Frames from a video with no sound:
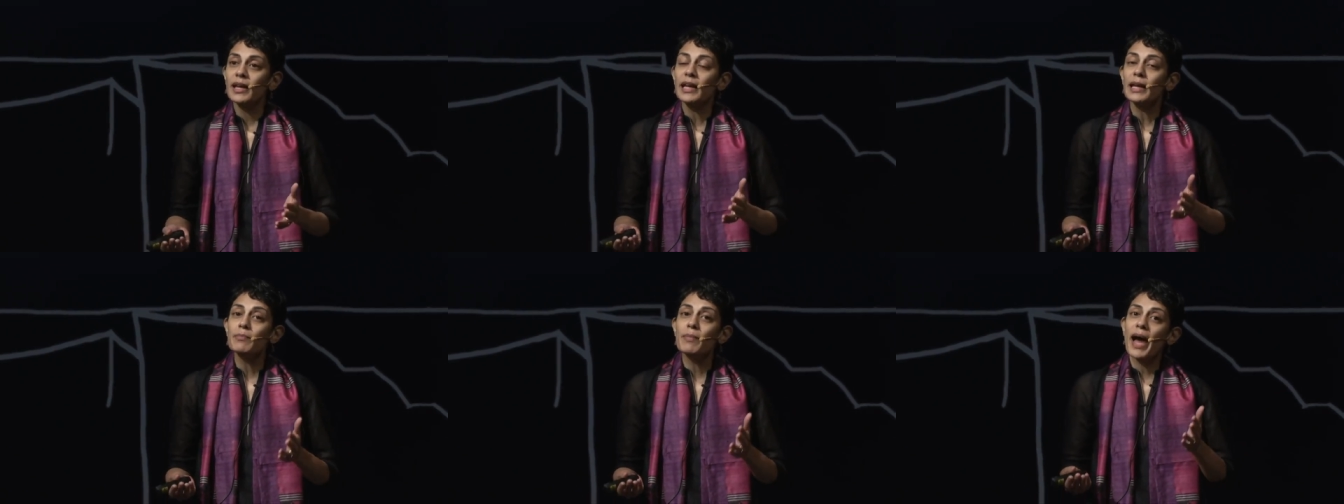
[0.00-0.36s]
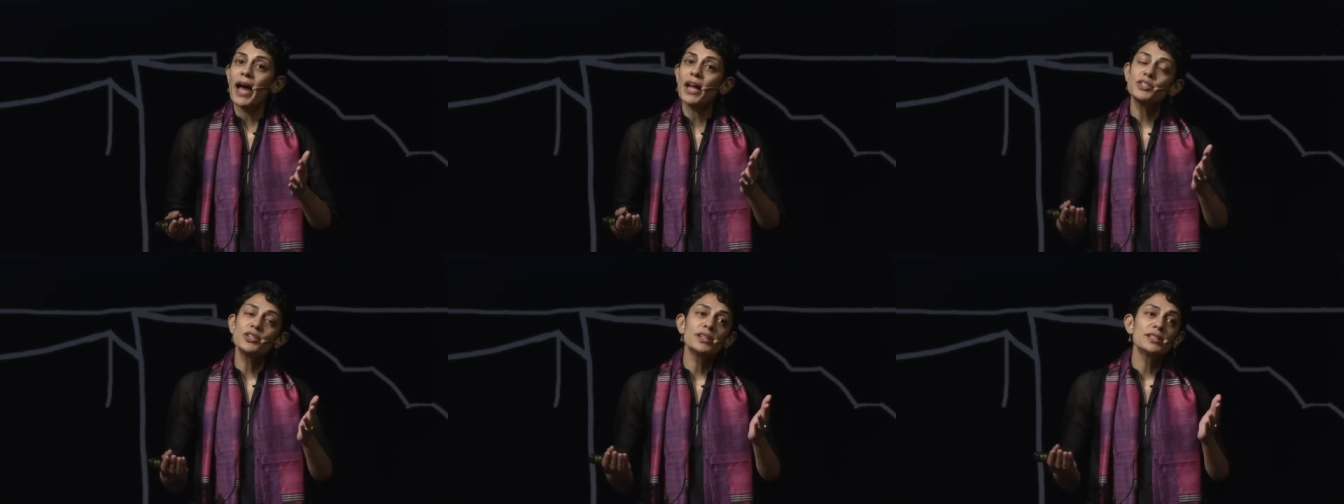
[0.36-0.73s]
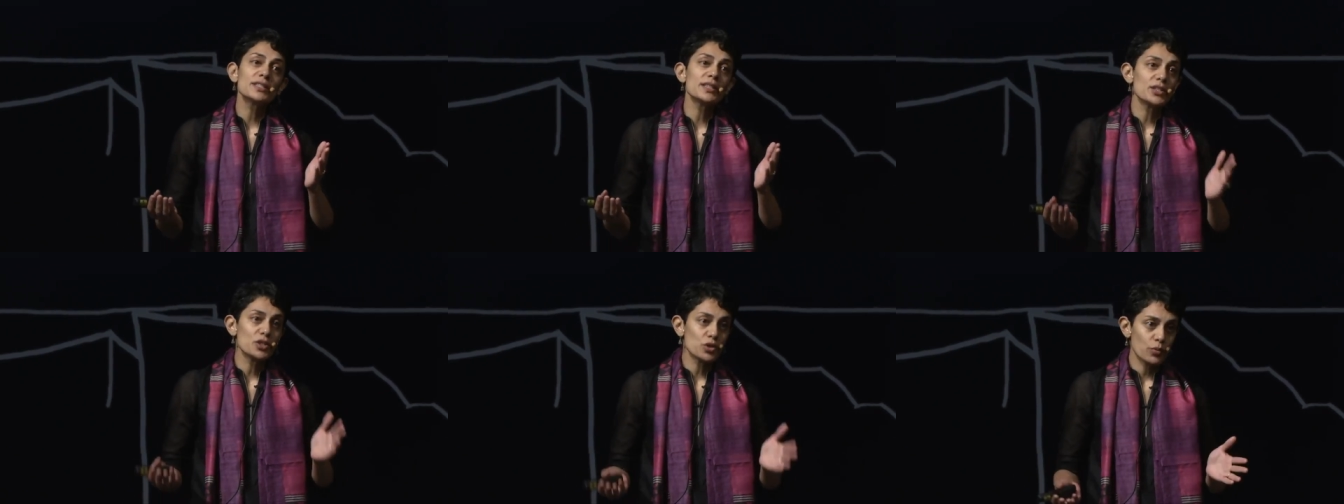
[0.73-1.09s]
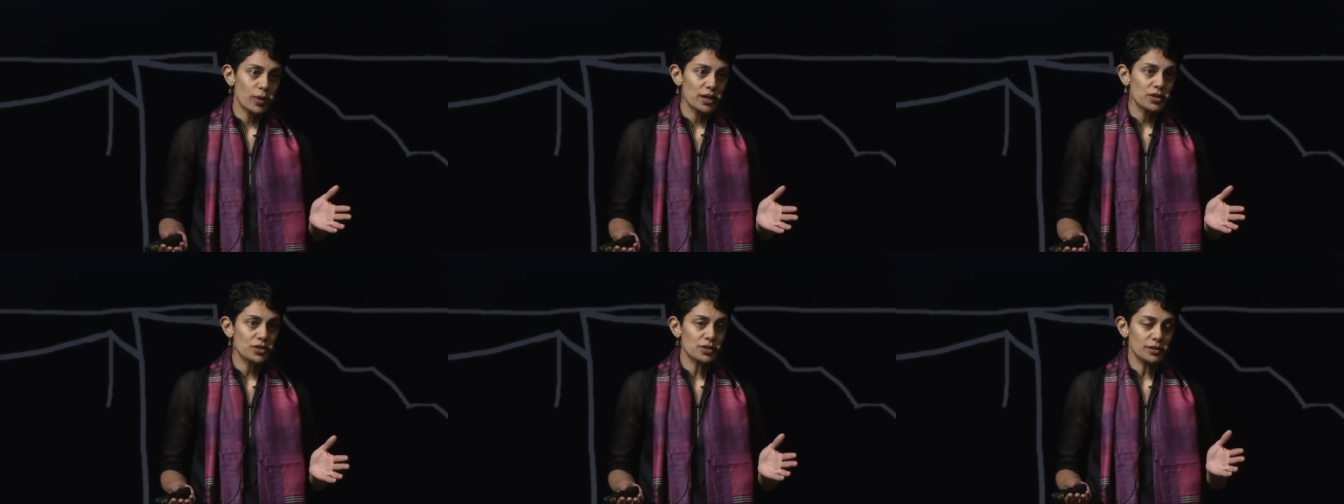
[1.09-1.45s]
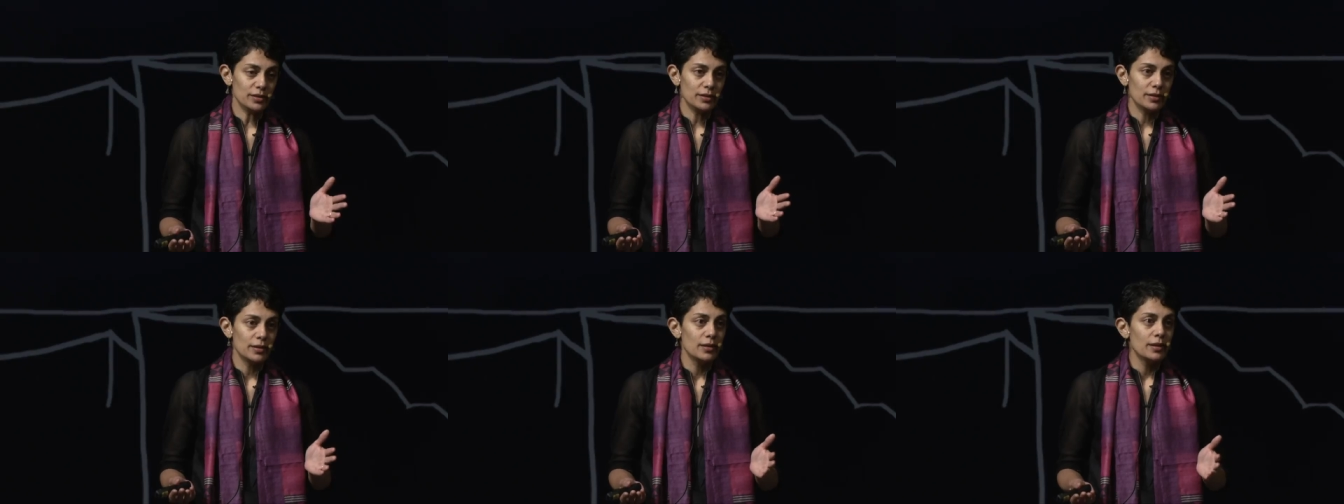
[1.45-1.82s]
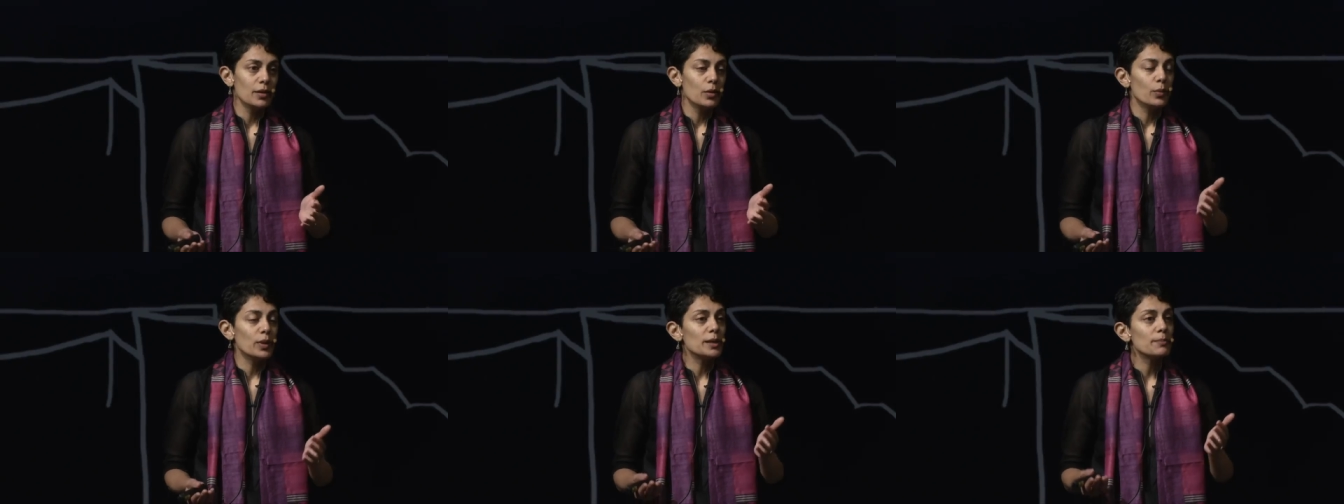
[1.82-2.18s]
Imagine a situation
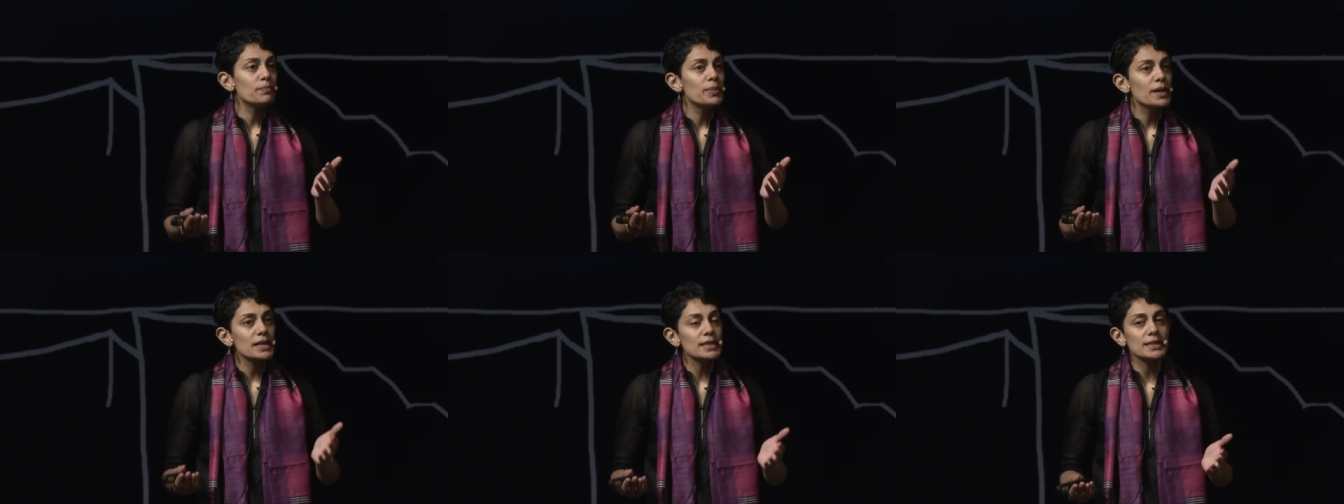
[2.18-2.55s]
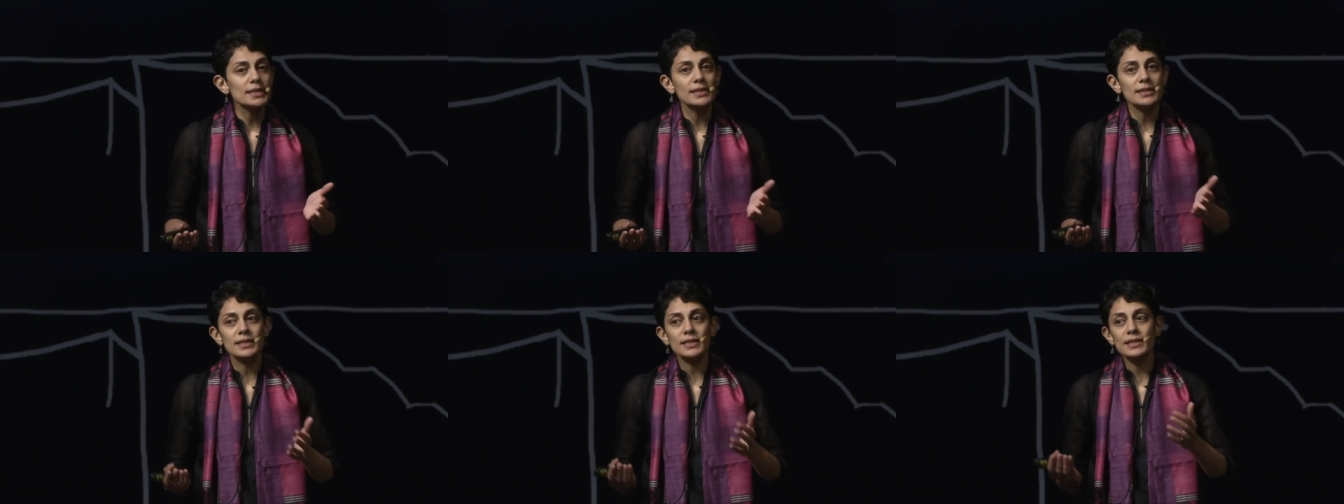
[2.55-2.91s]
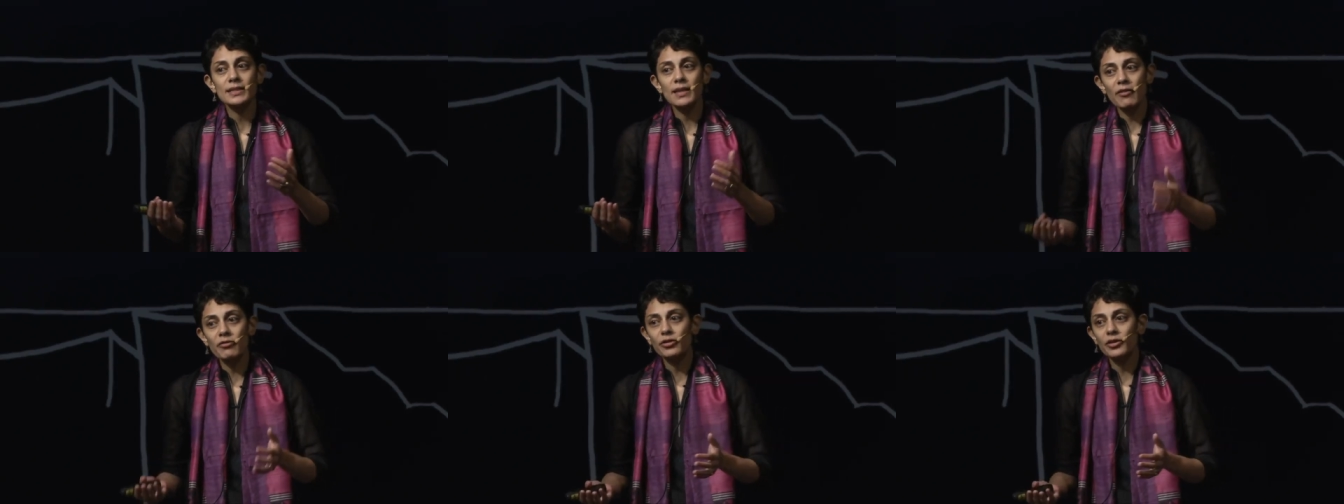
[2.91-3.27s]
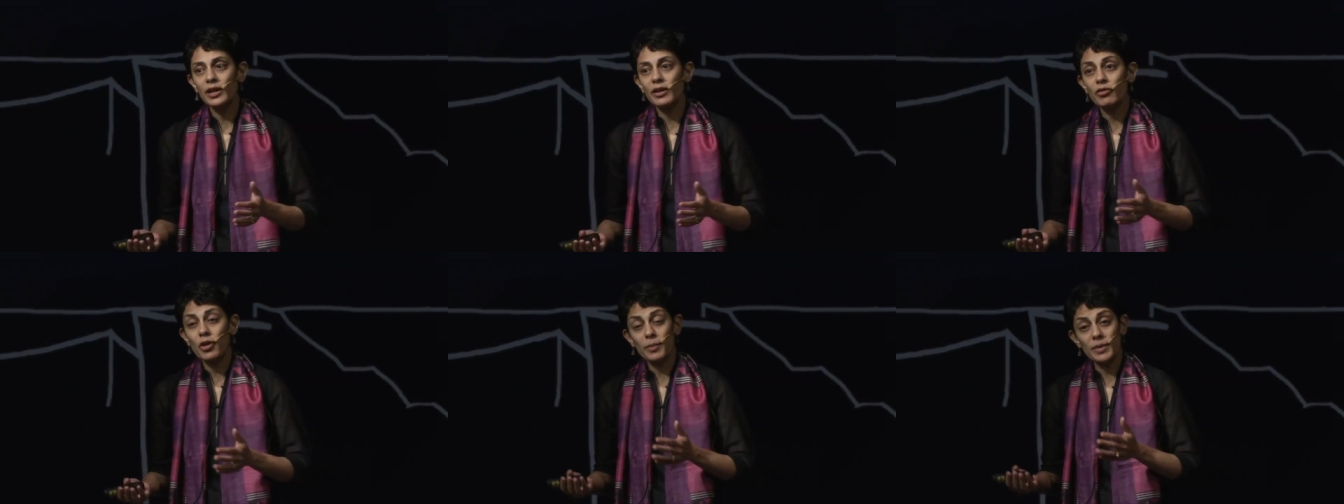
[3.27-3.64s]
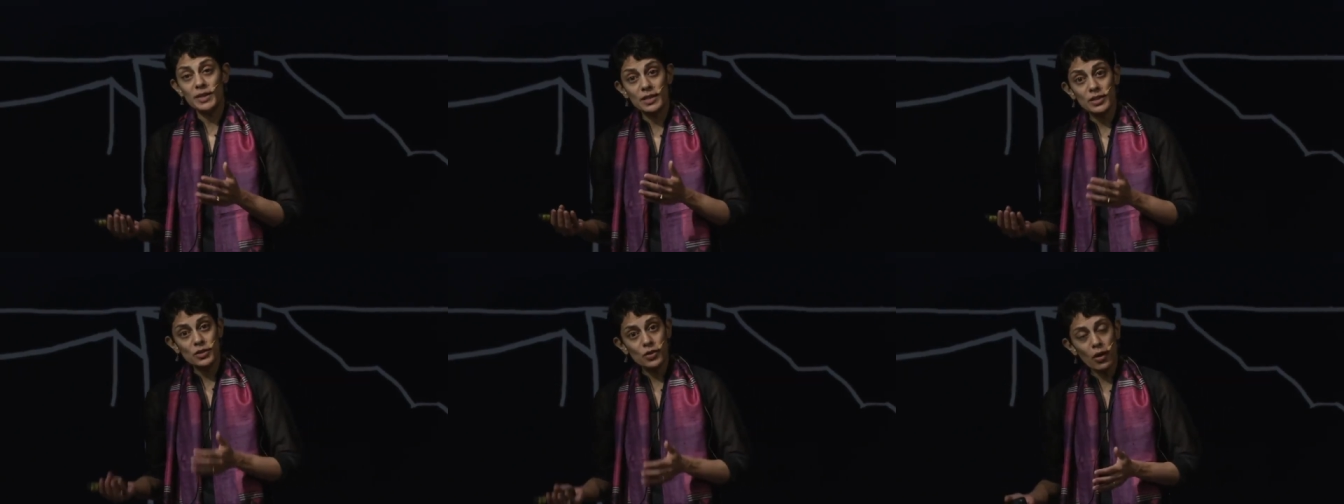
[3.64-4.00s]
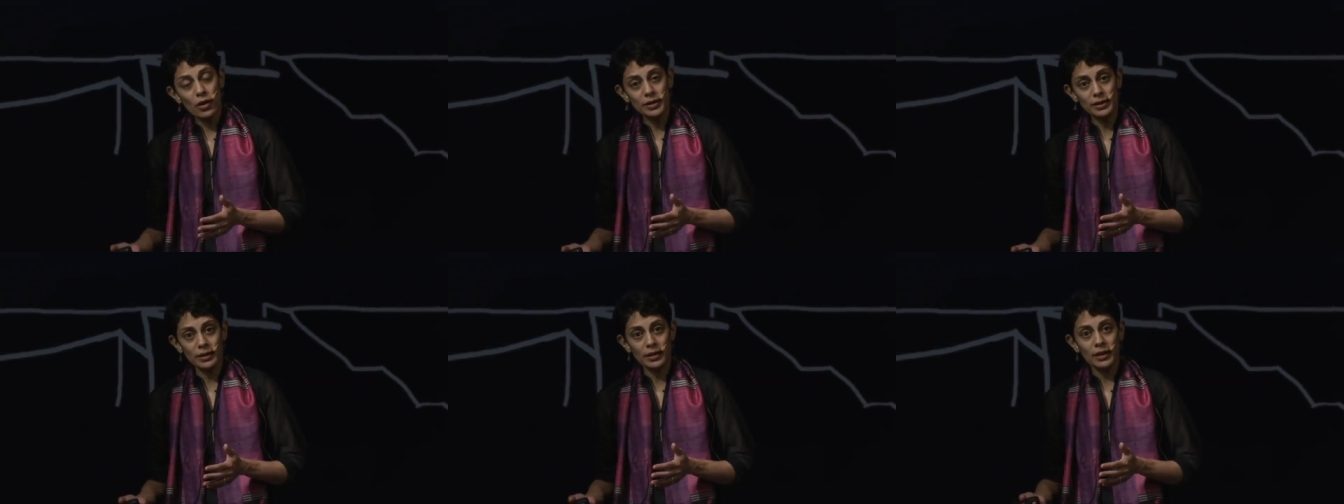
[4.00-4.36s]
where a person is suffering from a
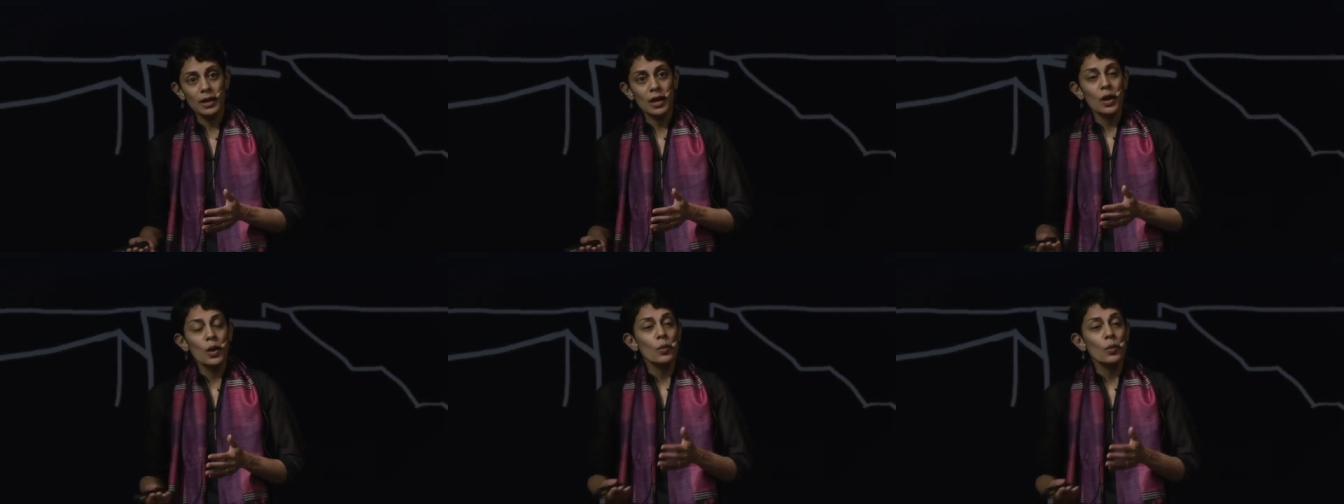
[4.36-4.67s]
disorder